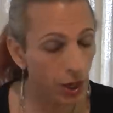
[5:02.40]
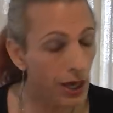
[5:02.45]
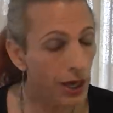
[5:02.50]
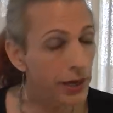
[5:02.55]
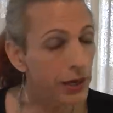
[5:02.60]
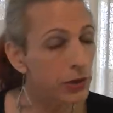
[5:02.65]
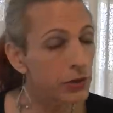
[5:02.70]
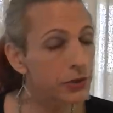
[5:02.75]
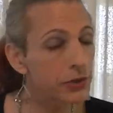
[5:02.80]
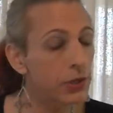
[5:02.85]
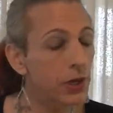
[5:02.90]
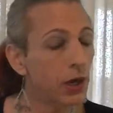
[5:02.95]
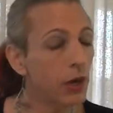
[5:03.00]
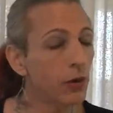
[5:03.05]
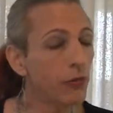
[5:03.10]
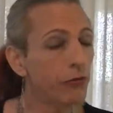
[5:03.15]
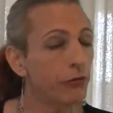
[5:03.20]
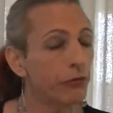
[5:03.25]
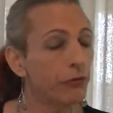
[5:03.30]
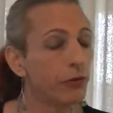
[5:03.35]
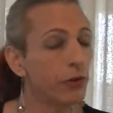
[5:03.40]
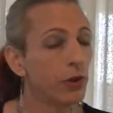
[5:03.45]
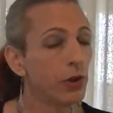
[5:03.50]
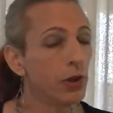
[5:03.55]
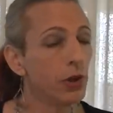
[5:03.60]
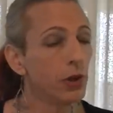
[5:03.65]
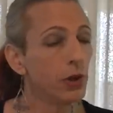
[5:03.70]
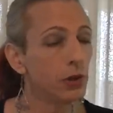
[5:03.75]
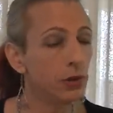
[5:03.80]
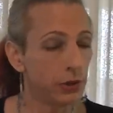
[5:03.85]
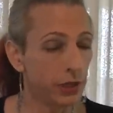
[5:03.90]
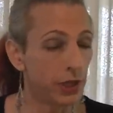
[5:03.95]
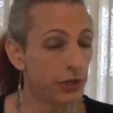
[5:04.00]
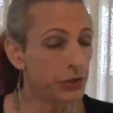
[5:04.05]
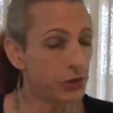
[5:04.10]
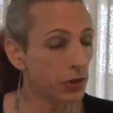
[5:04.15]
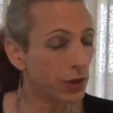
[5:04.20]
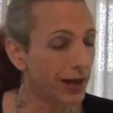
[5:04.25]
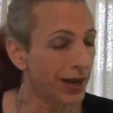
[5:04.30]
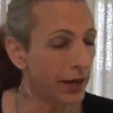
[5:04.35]
higher self. Does
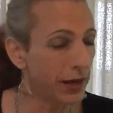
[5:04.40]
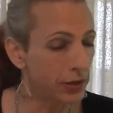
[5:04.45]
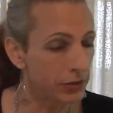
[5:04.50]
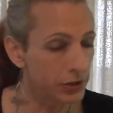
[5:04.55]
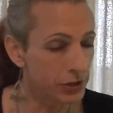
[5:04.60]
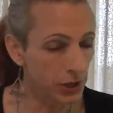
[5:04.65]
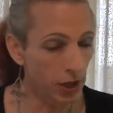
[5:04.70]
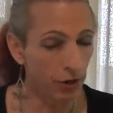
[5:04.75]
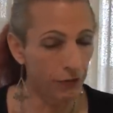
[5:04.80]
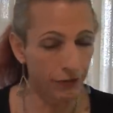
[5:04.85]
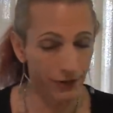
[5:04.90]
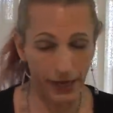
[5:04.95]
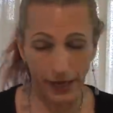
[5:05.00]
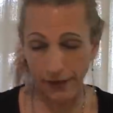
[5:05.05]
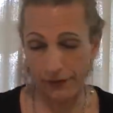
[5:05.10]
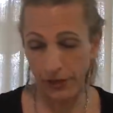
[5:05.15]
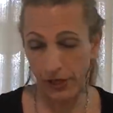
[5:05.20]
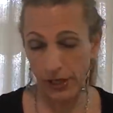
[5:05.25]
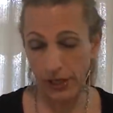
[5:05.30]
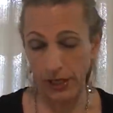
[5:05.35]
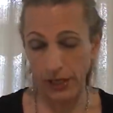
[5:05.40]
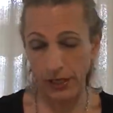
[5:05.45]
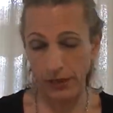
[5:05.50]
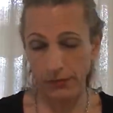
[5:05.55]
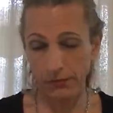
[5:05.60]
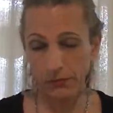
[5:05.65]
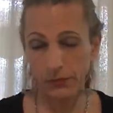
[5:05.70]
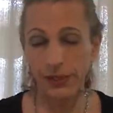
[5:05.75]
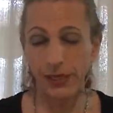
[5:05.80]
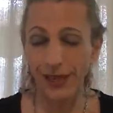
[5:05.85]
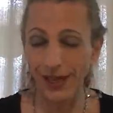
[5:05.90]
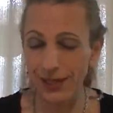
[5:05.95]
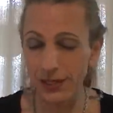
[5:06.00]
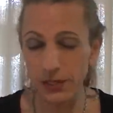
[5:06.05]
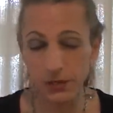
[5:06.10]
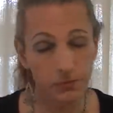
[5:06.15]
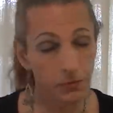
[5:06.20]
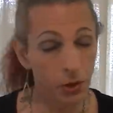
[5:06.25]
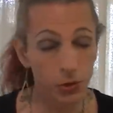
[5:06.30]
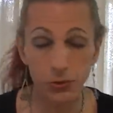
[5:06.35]
your higher self have a name?
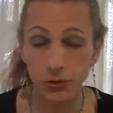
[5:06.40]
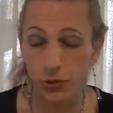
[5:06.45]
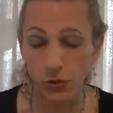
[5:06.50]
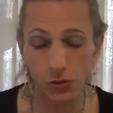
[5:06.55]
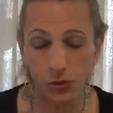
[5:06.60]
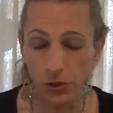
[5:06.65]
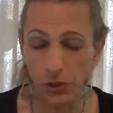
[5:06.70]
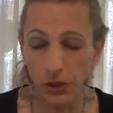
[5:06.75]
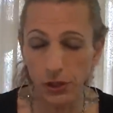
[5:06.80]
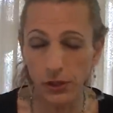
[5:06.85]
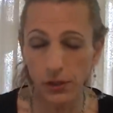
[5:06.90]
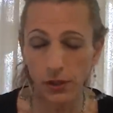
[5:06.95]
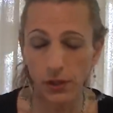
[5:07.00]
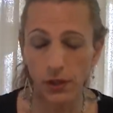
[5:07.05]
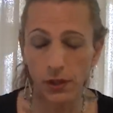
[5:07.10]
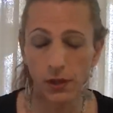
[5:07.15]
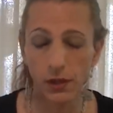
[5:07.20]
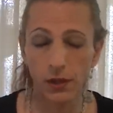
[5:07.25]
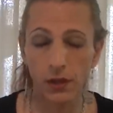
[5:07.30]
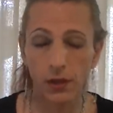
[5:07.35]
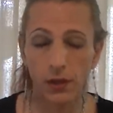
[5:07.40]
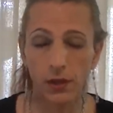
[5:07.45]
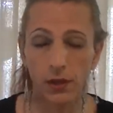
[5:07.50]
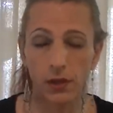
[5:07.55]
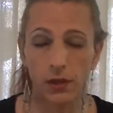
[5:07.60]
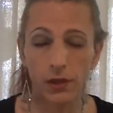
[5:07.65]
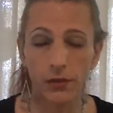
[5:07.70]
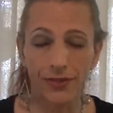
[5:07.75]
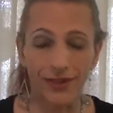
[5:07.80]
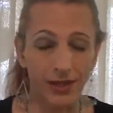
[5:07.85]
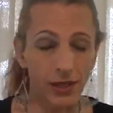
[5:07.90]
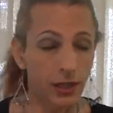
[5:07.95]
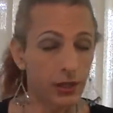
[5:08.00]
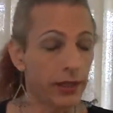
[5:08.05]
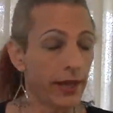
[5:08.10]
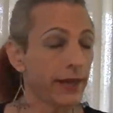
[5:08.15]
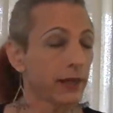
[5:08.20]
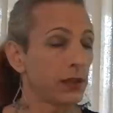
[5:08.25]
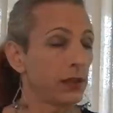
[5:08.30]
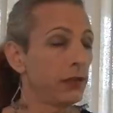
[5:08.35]
Yes, most certainly. The
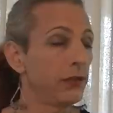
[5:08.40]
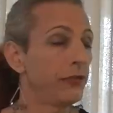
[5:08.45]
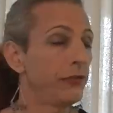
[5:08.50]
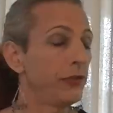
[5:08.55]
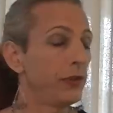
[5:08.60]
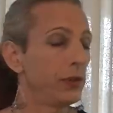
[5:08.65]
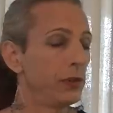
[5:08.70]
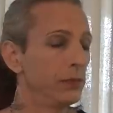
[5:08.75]
collective